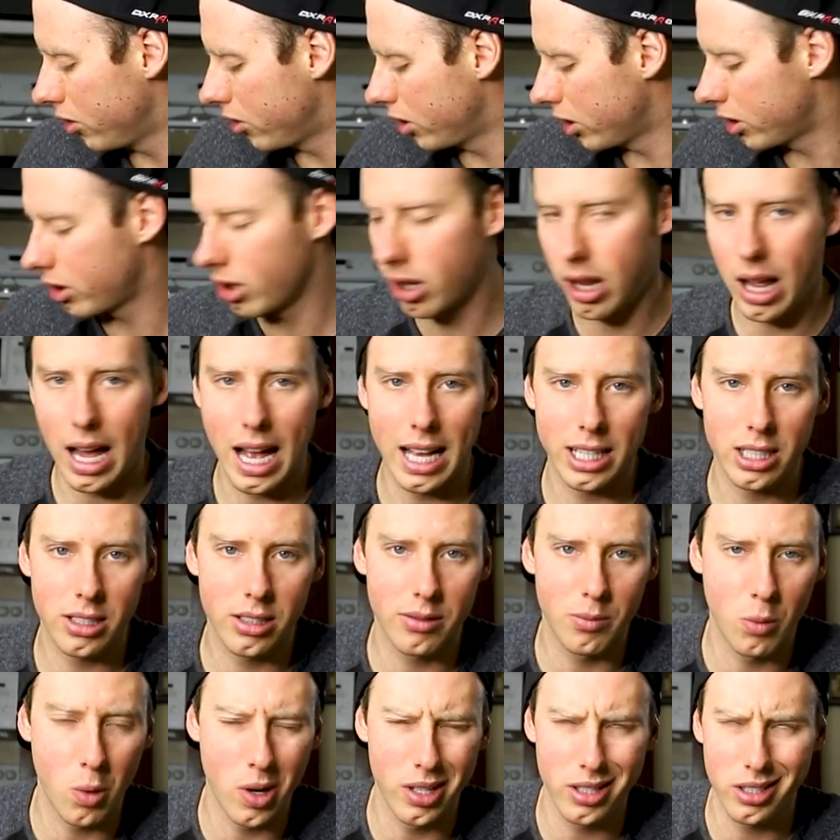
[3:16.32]
Just the
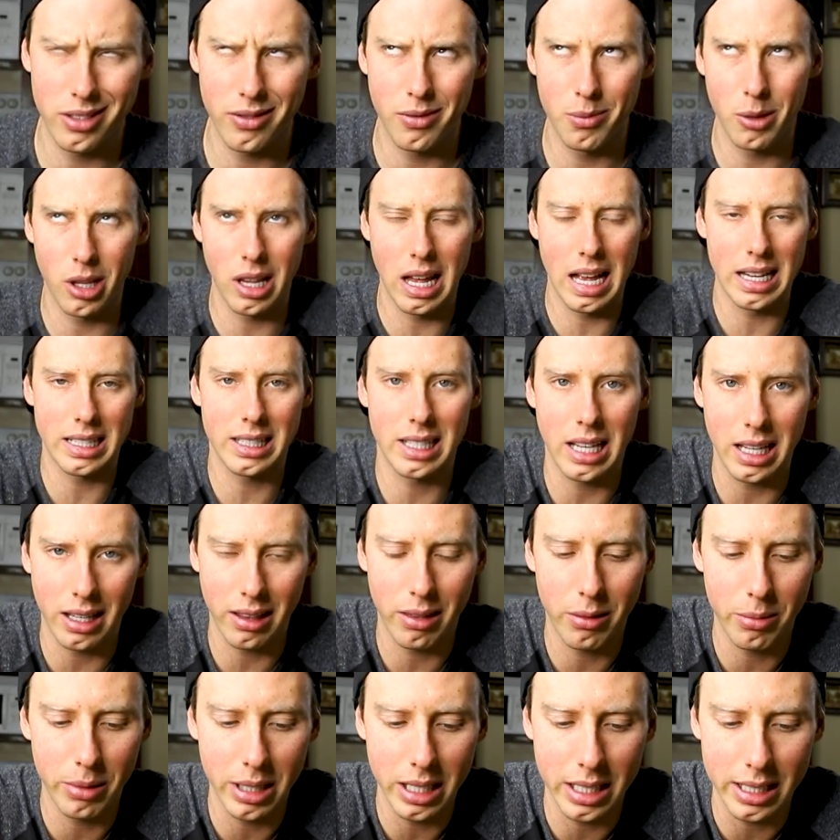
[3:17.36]
last ones from the last like
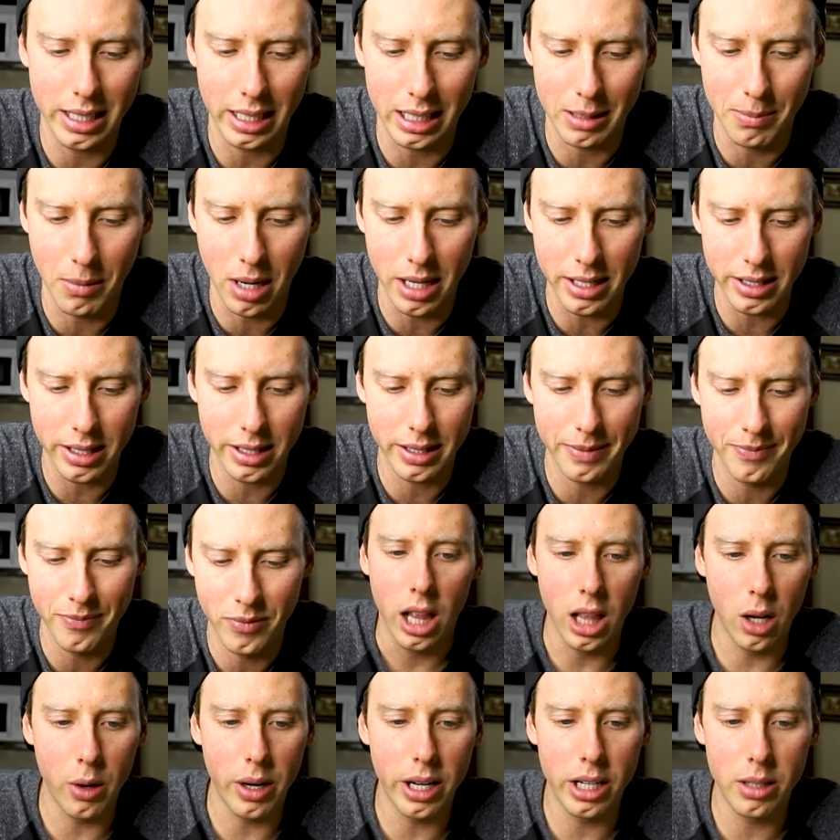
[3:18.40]
3 to 6 months.
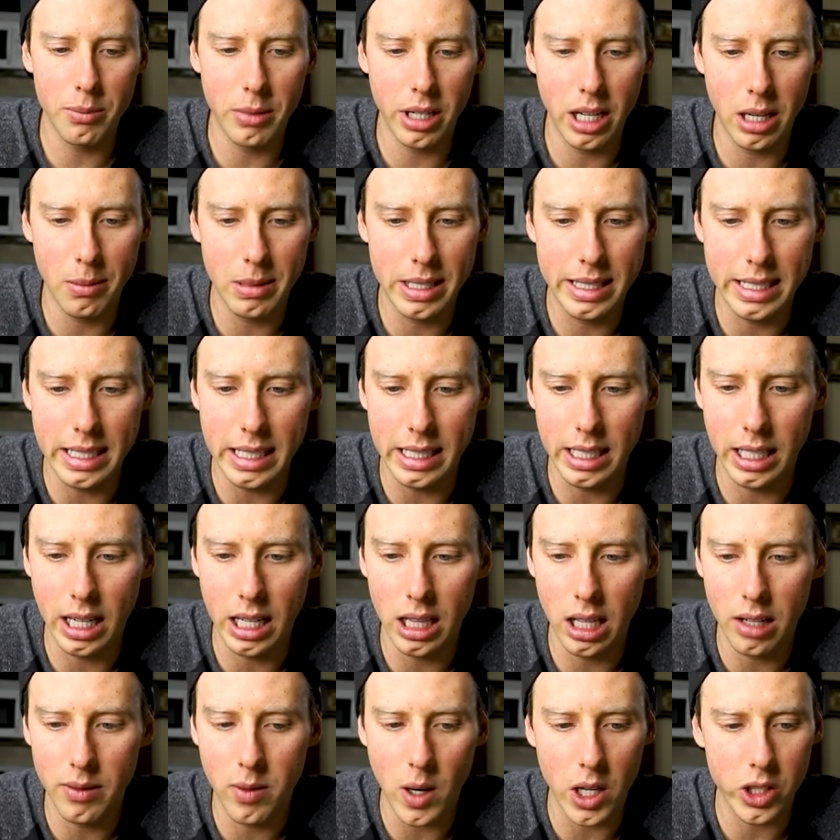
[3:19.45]
Hello Aaron, my name is Zeke and I
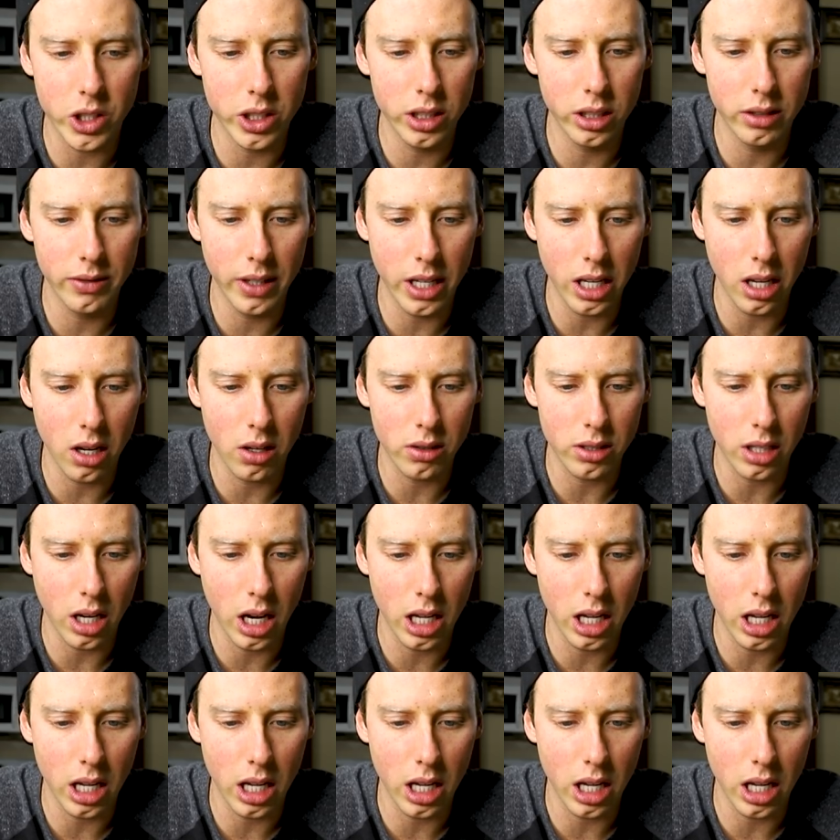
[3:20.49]
love watching your videos.